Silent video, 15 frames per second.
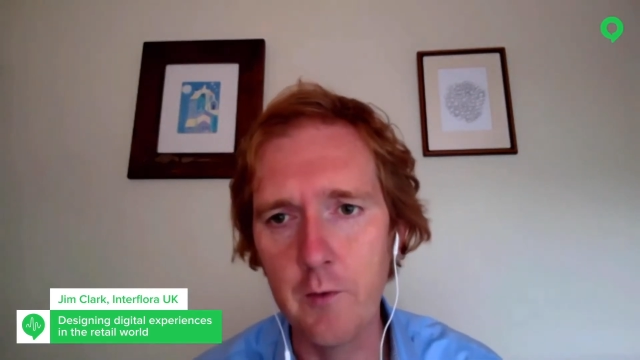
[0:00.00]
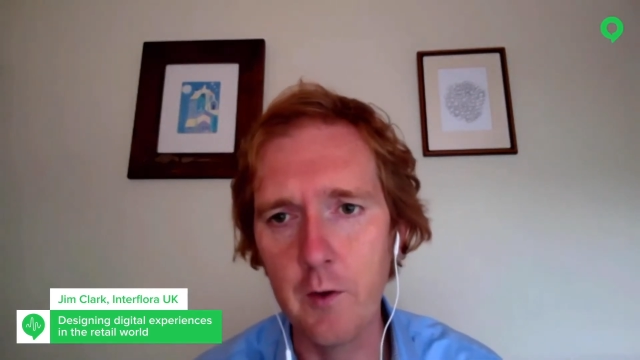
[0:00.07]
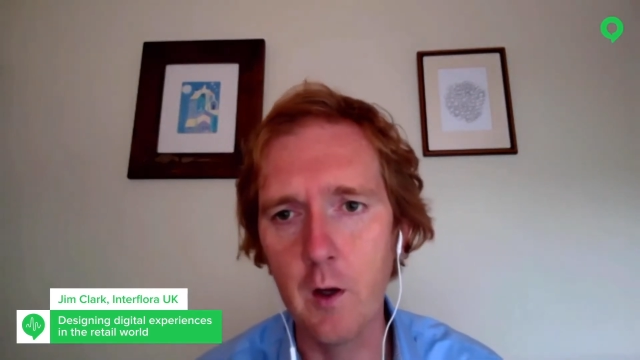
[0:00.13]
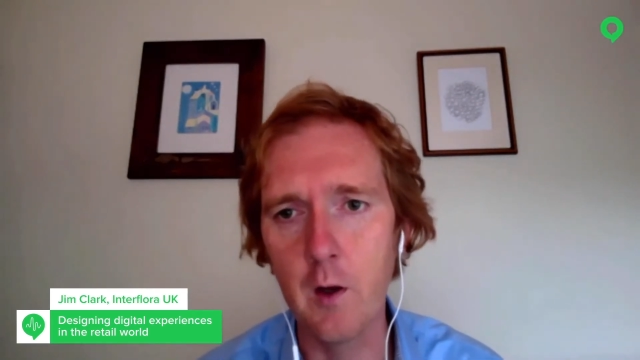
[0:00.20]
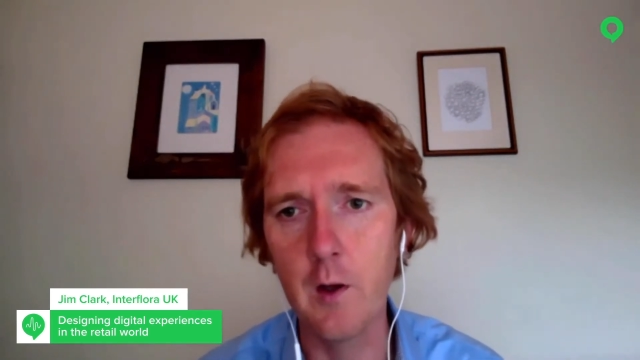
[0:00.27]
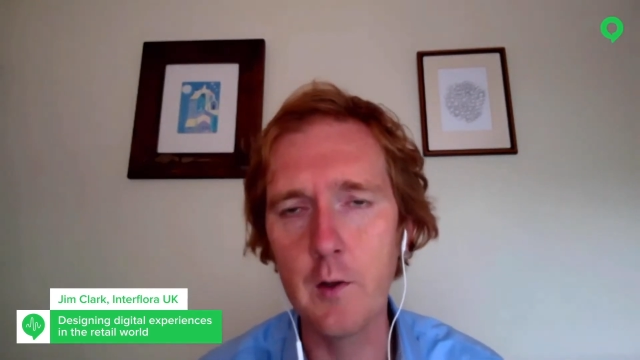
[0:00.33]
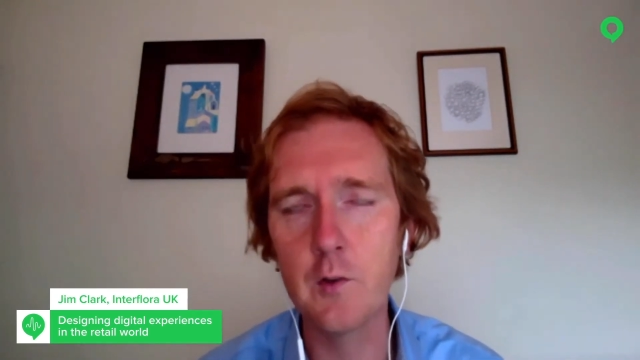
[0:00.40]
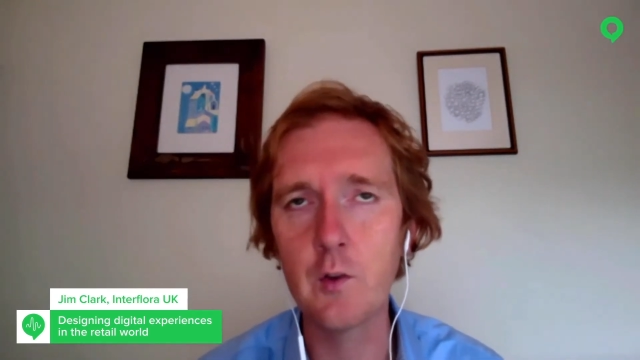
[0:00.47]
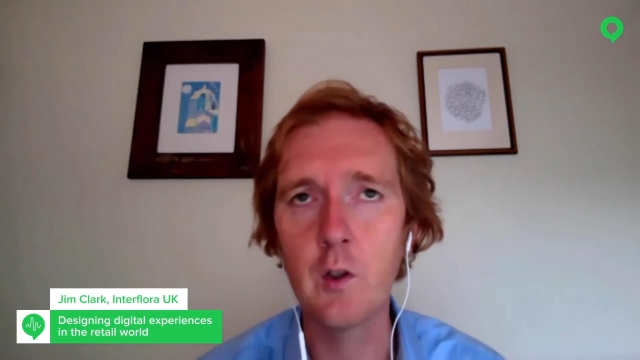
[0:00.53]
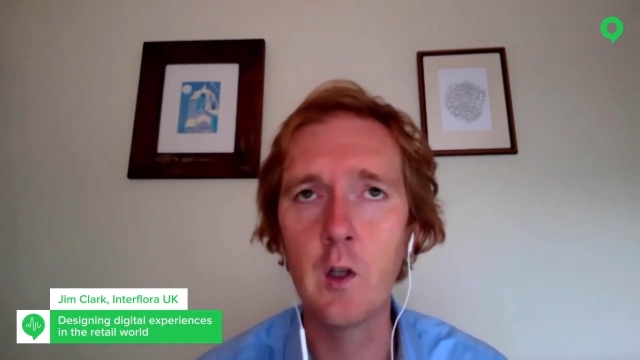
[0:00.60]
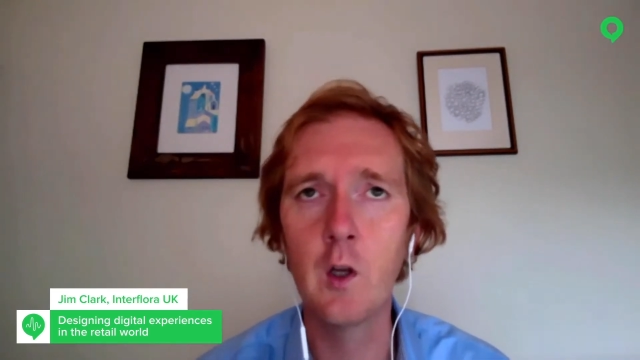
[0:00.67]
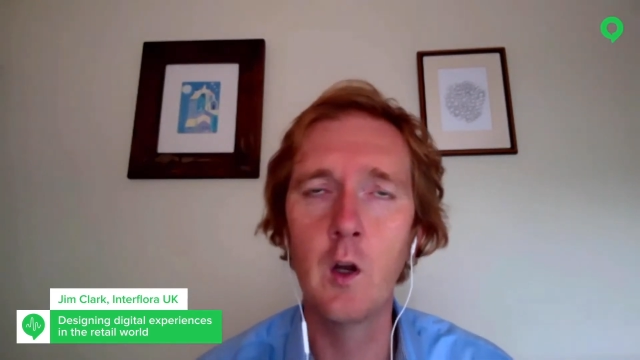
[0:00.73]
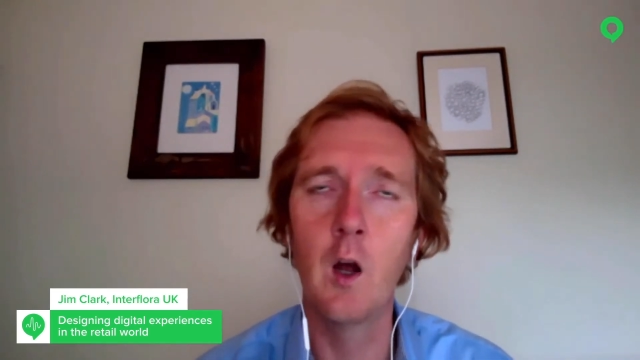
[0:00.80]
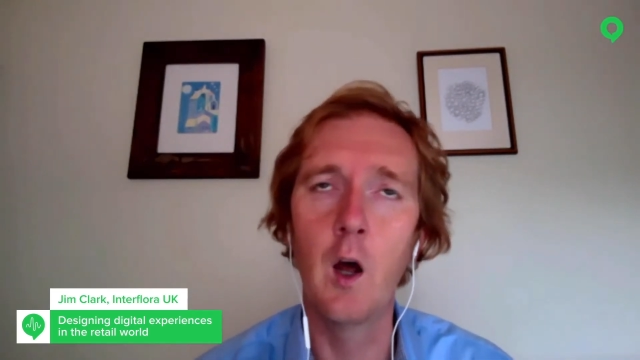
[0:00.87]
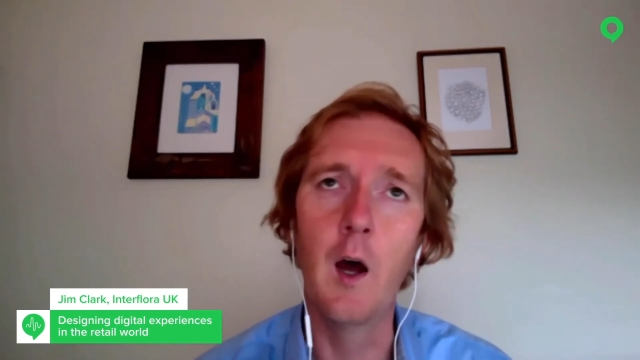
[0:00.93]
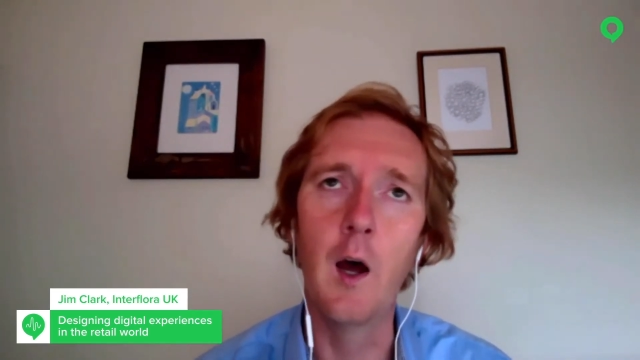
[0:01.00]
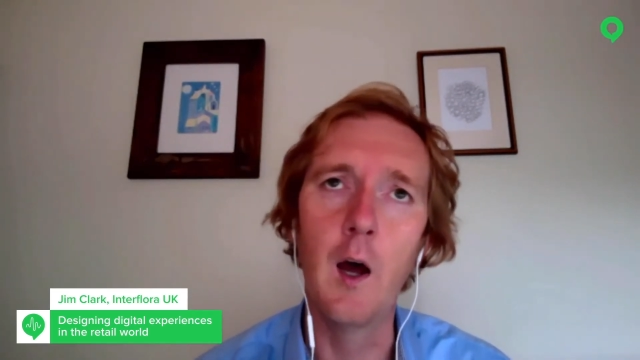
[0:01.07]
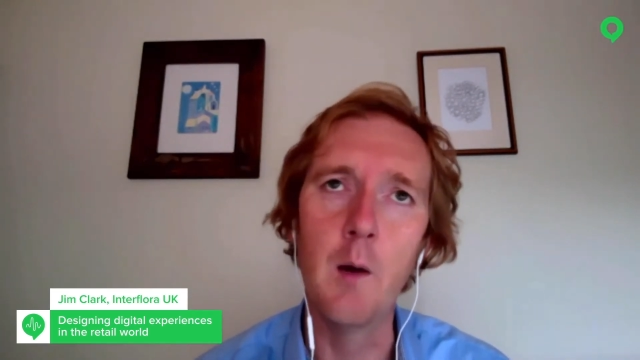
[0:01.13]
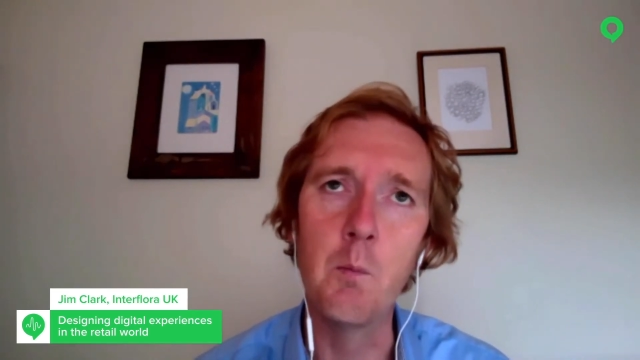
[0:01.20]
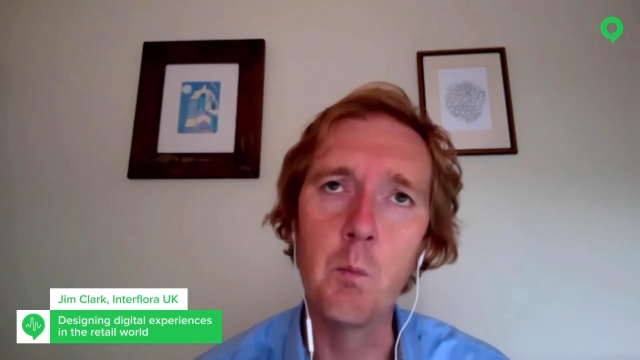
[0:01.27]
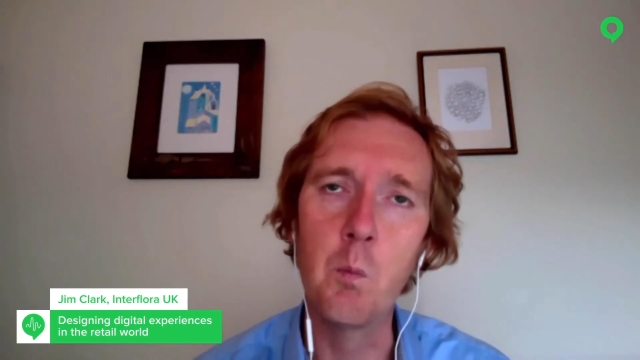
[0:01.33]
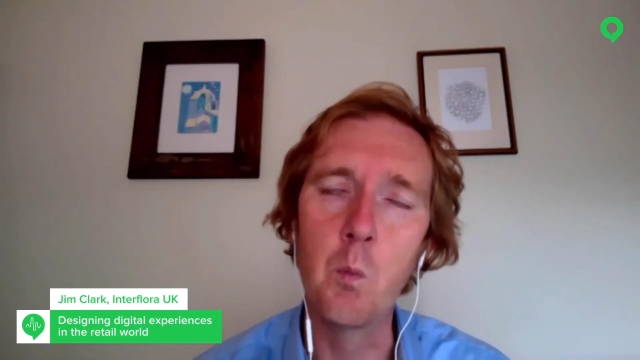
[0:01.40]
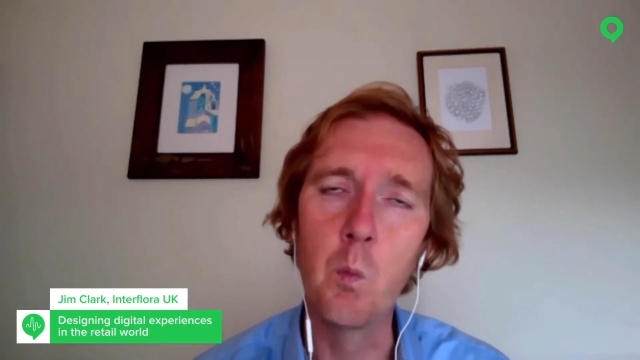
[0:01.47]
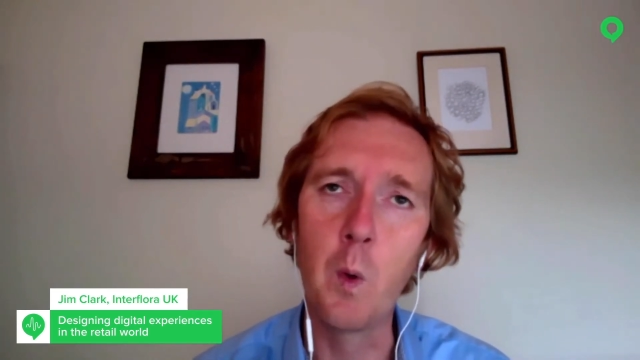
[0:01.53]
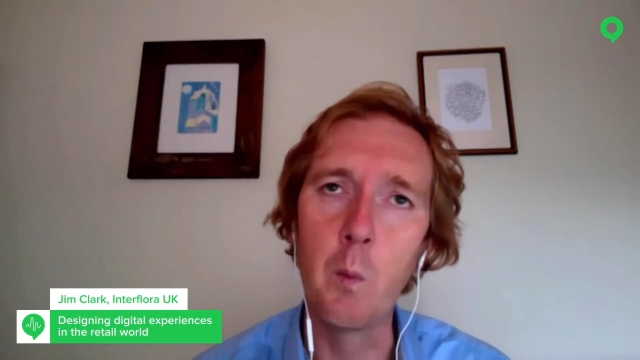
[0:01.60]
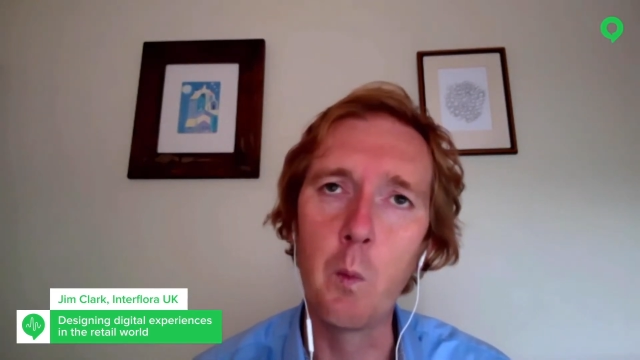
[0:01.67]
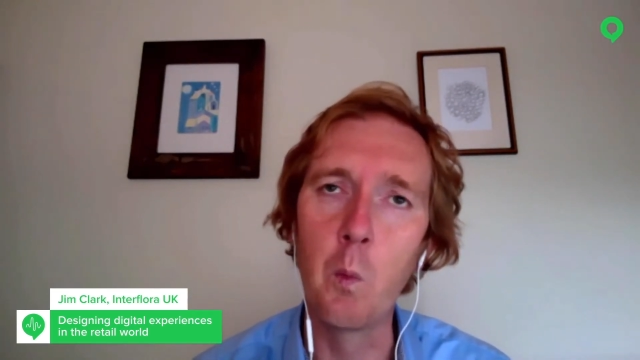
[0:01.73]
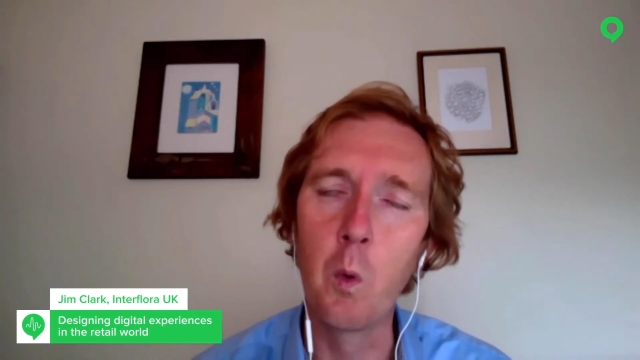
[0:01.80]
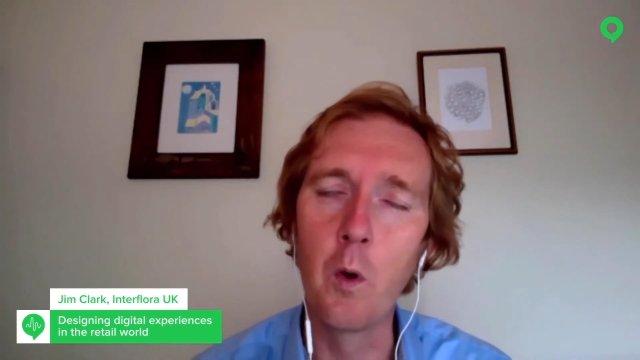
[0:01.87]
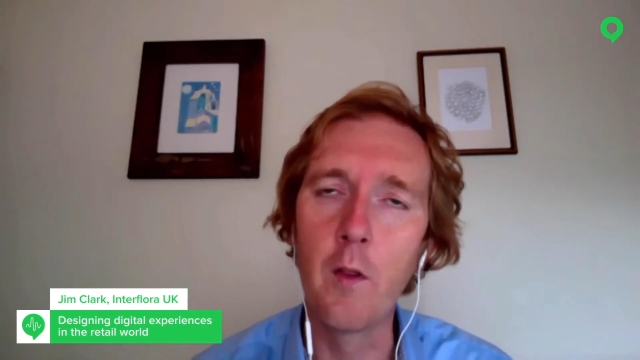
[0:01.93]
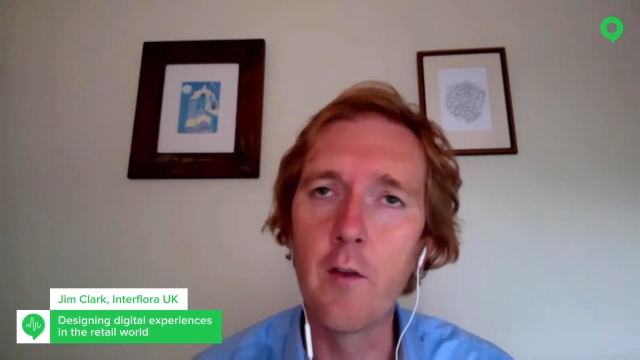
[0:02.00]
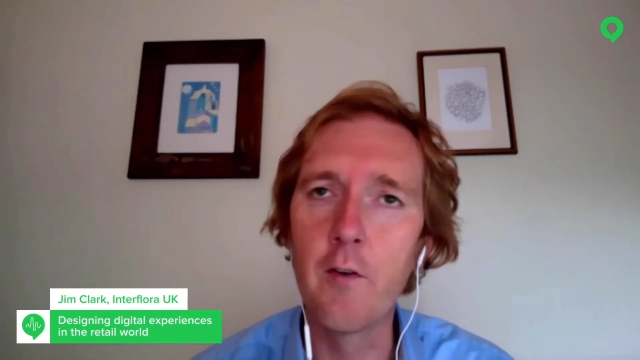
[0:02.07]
years. We were one of the